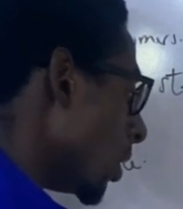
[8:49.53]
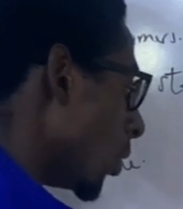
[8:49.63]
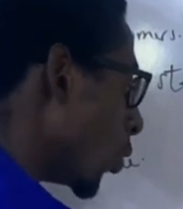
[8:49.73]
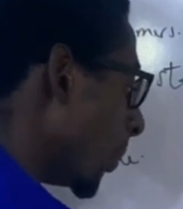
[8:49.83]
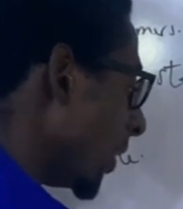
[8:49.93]

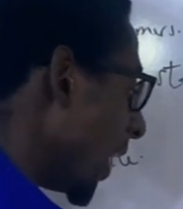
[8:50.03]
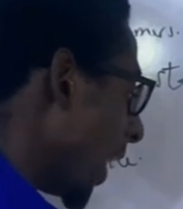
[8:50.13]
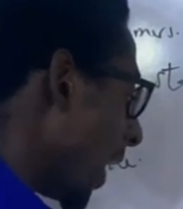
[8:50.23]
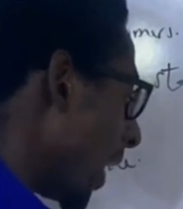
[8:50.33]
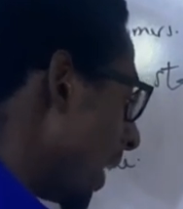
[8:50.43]
will be
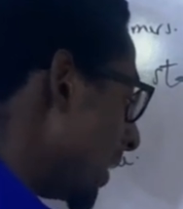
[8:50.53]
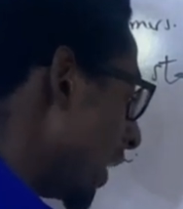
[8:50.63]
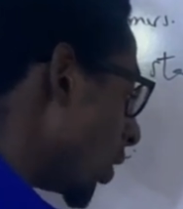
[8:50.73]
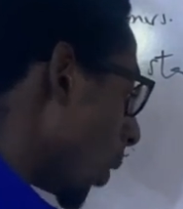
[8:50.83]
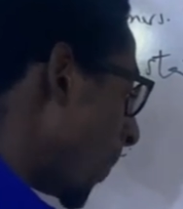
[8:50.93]
here. Then
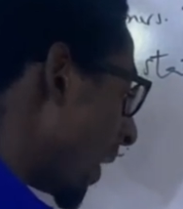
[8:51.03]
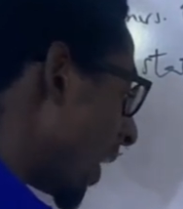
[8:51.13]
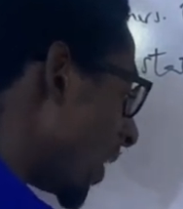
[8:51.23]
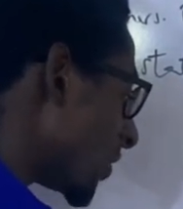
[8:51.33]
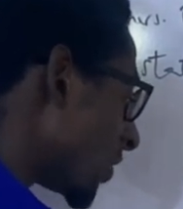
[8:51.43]
your
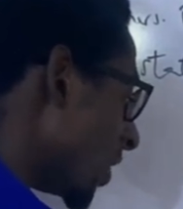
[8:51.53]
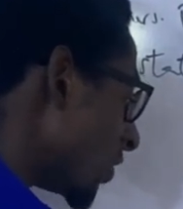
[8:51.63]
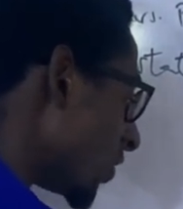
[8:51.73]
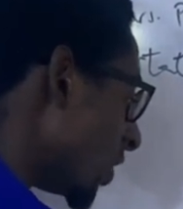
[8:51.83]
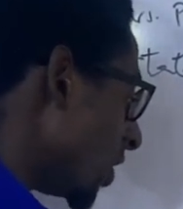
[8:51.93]
balance
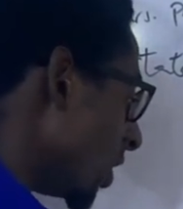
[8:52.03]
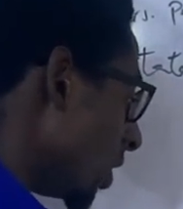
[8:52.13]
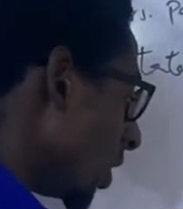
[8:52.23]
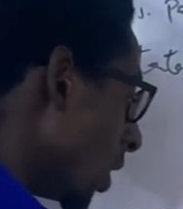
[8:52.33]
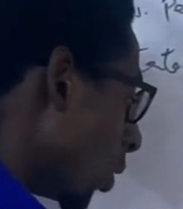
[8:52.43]
CD
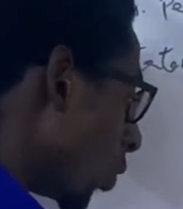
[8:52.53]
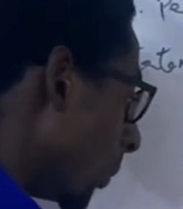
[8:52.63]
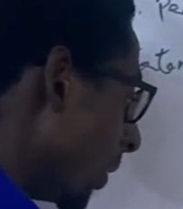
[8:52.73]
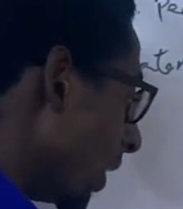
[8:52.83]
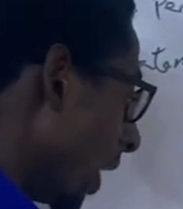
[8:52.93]
will
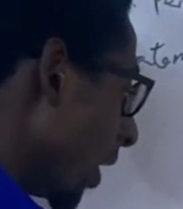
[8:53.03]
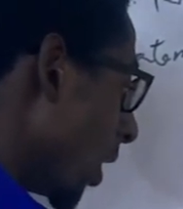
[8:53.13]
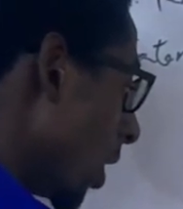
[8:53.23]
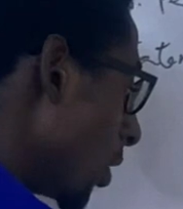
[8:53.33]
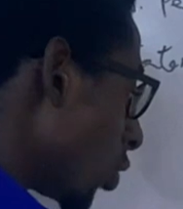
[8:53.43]
be here.
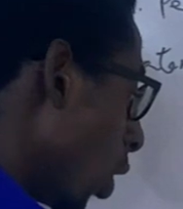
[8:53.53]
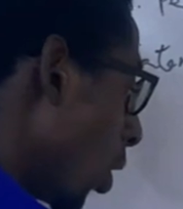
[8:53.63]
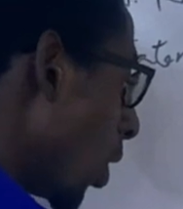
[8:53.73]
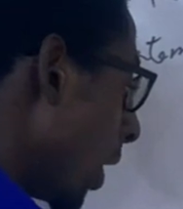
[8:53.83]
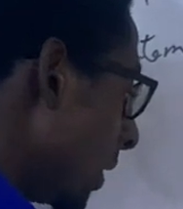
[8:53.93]
So